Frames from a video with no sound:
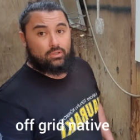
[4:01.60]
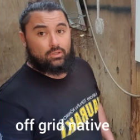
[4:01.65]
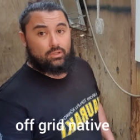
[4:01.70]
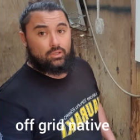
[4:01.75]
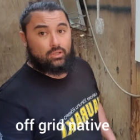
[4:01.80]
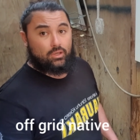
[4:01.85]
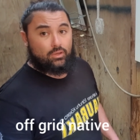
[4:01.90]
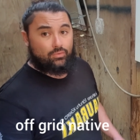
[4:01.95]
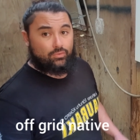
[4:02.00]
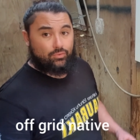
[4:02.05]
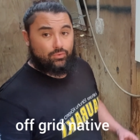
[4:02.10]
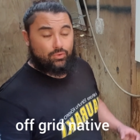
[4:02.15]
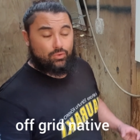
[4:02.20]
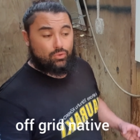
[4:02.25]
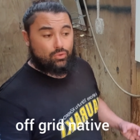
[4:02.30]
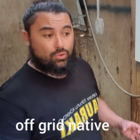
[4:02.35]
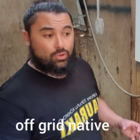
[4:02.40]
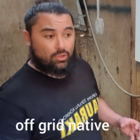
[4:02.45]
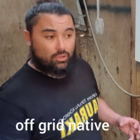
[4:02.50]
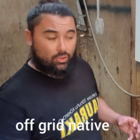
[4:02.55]
If
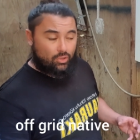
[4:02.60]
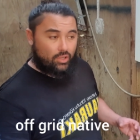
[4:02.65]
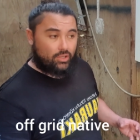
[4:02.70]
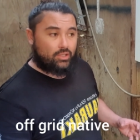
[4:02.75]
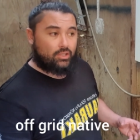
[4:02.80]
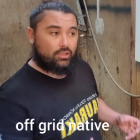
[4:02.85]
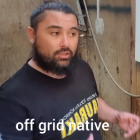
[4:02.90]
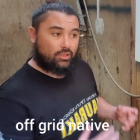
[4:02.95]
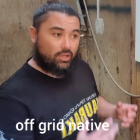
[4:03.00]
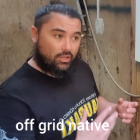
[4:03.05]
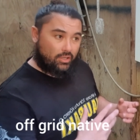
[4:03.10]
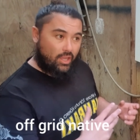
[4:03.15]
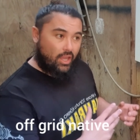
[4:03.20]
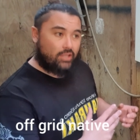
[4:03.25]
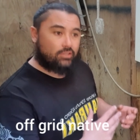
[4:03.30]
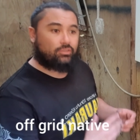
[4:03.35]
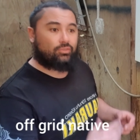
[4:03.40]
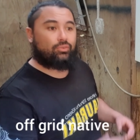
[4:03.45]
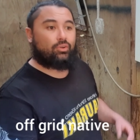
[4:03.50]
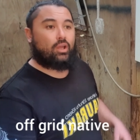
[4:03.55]
you are lighting a
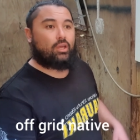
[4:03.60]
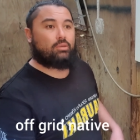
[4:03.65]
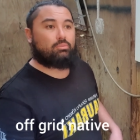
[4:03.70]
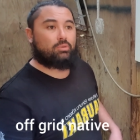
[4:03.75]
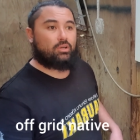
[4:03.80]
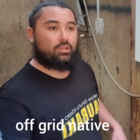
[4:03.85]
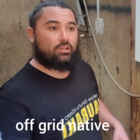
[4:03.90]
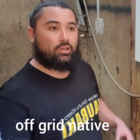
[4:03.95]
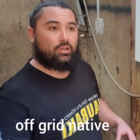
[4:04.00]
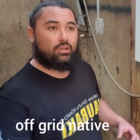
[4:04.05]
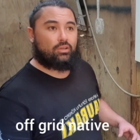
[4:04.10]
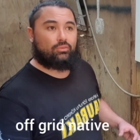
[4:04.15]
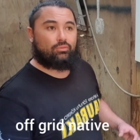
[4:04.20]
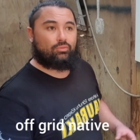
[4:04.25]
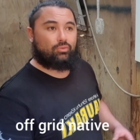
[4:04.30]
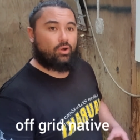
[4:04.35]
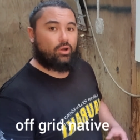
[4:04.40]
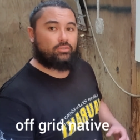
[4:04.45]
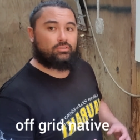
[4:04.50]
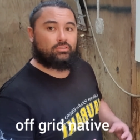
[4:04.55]
gas flame in a
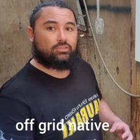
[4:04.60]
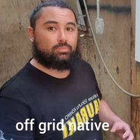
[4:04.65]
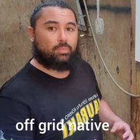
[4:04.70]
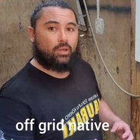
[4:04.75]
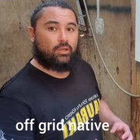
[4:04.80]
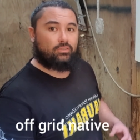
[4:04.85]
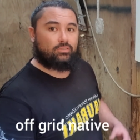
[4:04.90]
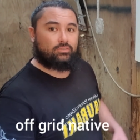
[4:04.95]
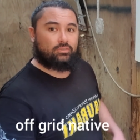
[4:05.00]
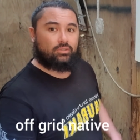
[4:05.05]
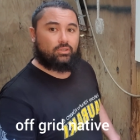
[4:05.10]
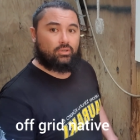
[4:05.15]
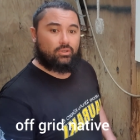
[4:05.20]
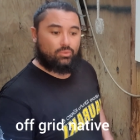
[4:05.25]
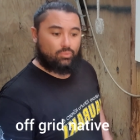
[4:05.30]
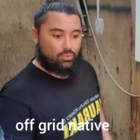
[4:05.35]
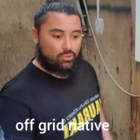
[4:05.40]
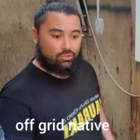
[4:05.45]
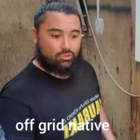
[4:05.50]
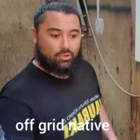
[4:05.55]
confined space,
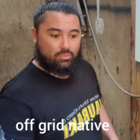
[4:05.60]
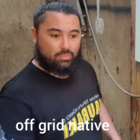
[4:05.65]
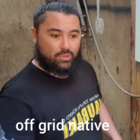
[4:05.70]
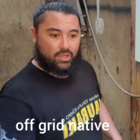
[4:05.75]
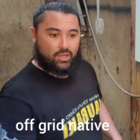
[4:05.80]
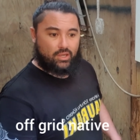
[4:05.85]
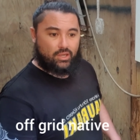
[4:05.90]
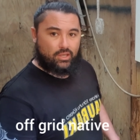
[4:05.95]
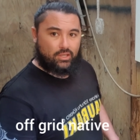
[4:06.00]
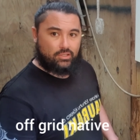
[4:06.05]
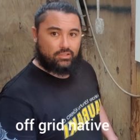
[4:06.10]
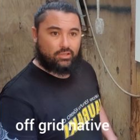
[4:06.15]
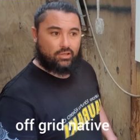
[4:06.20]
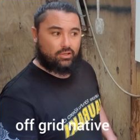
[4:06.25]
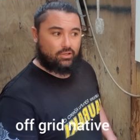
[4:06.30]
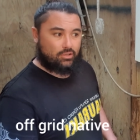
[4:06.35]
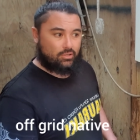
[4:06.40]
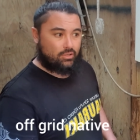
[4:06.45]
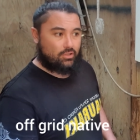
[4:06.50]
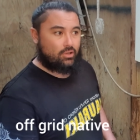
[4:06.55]
whether it be a
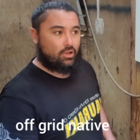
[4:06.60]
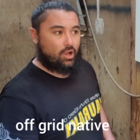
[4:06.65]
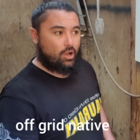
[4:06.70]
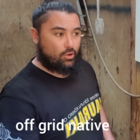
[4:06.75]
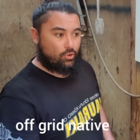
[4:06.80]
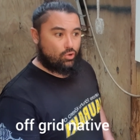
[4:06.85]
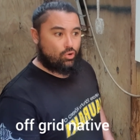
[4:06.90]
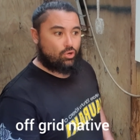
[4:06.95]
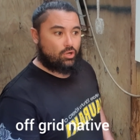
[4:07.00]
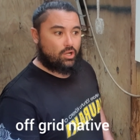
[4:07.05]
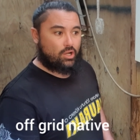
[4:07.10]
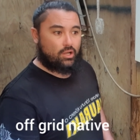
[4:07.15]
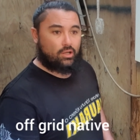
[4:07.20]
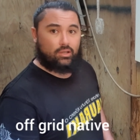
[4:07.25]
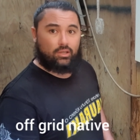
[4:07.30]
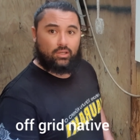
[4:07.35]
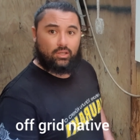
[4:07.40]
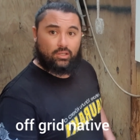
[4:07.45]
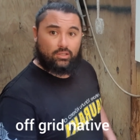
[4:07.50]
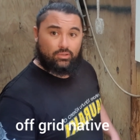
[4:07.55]
heater, a cooker,
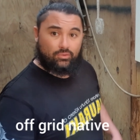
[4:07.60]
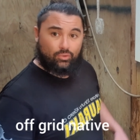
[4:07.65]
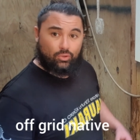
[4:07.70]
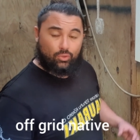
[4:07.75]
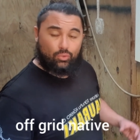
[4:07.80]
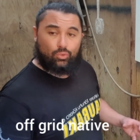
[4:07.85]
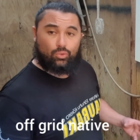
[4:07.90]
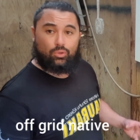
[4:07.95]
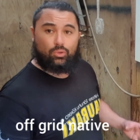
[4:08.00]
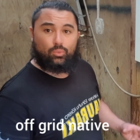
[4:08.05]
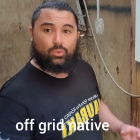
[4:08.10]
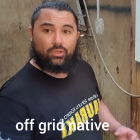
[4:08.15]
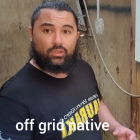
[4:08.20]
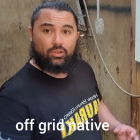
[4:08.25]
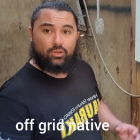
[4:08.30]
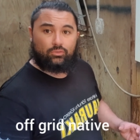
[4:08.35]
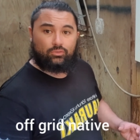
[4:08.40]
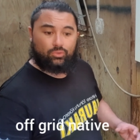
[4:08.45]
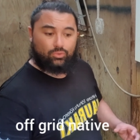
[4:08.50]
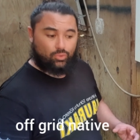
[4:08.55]
and you've got all the
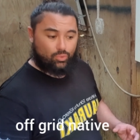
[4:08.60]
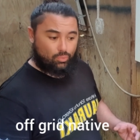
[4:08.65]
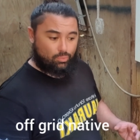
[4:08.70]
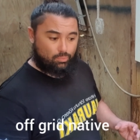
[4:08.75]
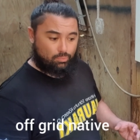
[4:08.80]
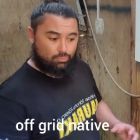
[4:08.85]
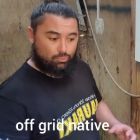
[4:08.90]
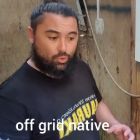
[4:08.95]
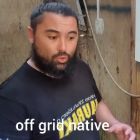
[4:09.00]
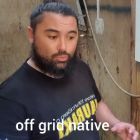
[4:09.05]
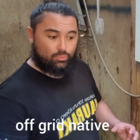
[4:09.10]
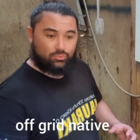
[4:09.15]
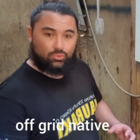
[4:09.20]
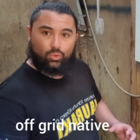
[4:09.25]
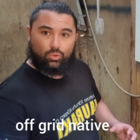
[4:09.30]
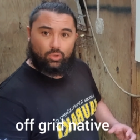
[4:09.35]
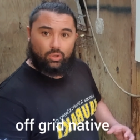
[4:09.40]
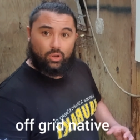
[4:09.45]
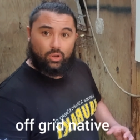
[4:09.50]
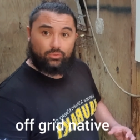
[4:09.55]
windows or your room's
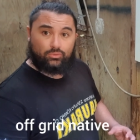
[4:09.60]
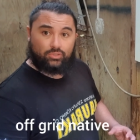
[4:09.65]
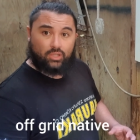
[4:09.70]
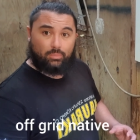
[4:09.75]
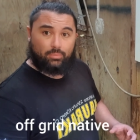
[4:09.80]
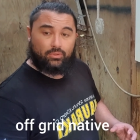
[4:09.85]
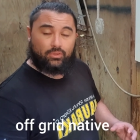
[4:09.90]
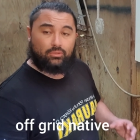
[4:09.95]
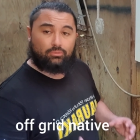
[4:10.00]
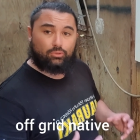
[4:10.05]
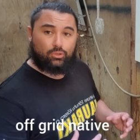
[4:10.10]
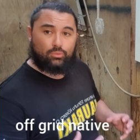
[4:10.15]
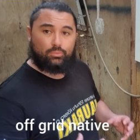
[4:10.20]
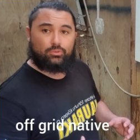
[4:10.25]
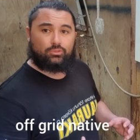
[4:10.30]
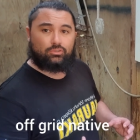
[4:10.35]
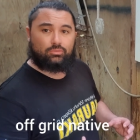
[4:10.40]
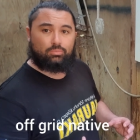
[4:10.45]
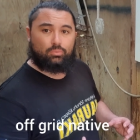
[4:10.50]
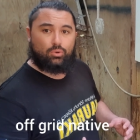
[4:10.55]
all closed up and the room
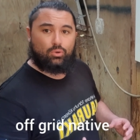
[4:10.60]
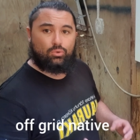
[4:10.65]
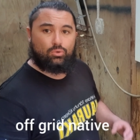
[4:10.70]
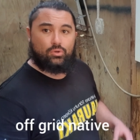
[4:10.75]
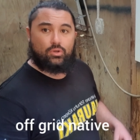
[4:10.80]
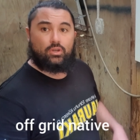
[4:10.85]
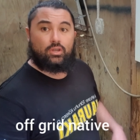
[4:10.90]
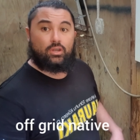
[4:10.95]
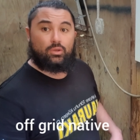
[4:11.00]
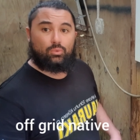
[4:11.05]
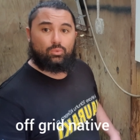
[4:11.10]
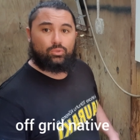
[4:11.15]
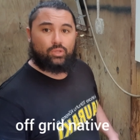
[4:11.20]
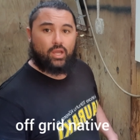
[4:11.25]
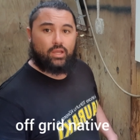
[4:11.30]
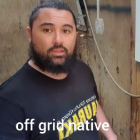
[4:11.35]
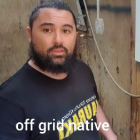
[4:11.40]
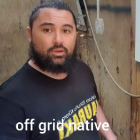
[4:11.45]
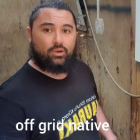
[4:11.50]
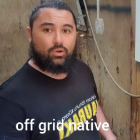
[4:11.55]
is small, it will
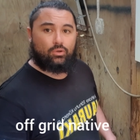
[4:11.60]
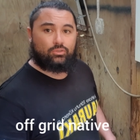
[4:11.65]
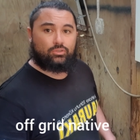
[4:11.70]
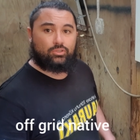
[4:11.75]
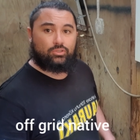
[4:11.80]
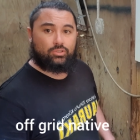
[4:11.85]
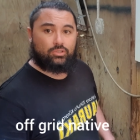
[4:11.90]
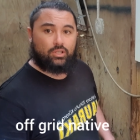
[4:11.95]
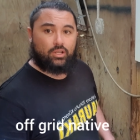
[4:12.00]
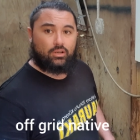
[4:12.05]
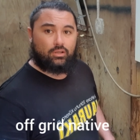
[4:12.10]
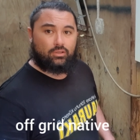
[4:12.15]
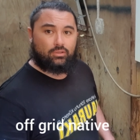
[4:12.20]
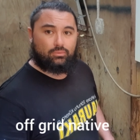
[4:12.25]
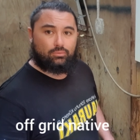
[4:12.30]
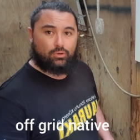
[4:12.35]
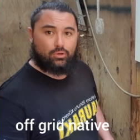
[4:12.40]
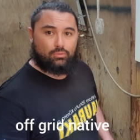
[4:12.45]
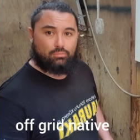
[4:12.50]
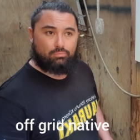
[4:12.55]
take the oxygen out of the
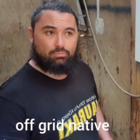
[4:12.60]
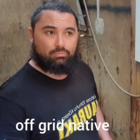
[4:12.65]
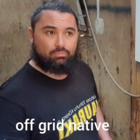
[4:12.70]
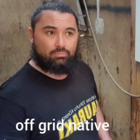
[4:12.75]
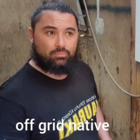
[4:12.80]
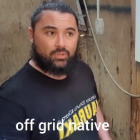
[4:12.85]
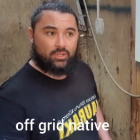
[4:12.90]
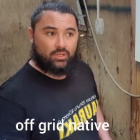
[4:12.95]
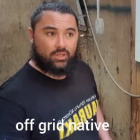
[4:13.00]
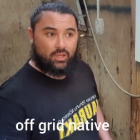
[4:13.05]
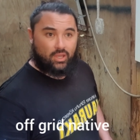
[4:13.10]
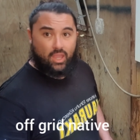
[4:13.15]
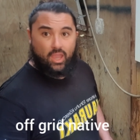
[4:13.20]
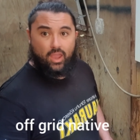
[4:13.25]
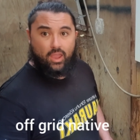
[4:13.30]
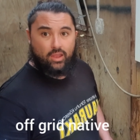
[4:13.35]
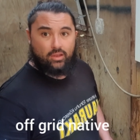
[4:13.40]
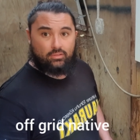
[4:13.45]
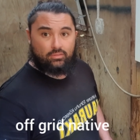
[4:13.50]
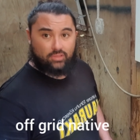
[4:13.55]
room
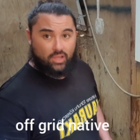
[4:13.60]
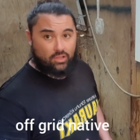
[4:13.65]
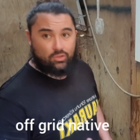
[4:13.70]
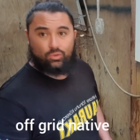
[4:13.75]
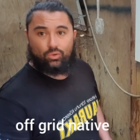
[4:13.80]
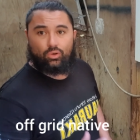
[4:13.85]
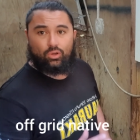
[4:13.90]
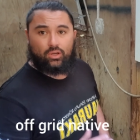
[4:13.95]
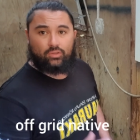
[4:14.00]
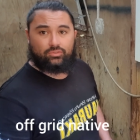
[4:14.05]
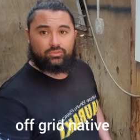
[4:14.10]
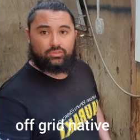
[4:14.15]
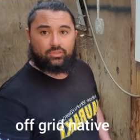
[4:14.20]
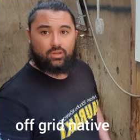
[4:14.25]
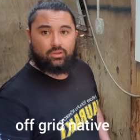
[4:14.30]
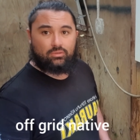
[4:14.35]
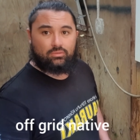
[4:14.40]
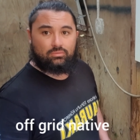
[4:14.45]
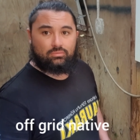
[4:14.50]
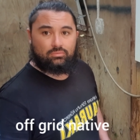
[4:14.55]
and take your life.
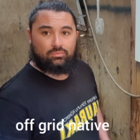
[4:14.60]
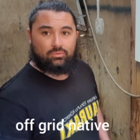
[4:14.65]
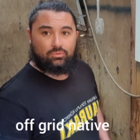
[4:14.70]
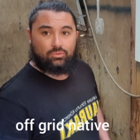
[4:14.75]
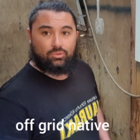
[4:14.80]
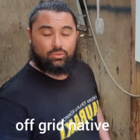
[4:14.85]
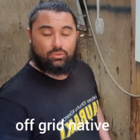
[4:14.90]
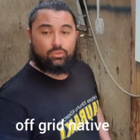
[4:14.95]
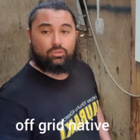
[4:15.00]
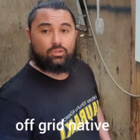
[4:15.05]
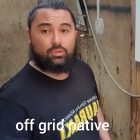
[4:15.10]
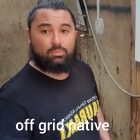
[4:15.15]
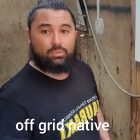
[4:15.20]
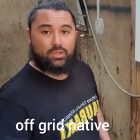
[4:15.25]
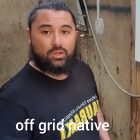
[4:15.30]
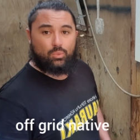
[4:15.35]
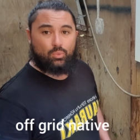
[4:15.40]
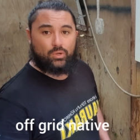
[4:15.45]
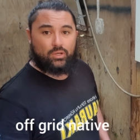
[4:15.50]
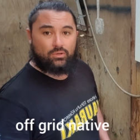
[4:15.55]
So good to be
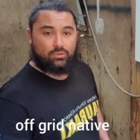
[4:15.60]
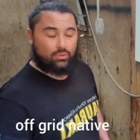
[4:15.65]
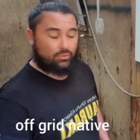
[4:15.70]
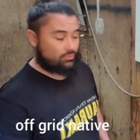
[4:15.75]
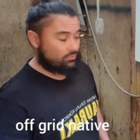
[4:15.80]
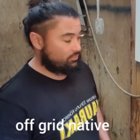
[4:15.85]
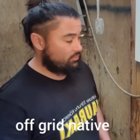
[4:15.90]
aware of.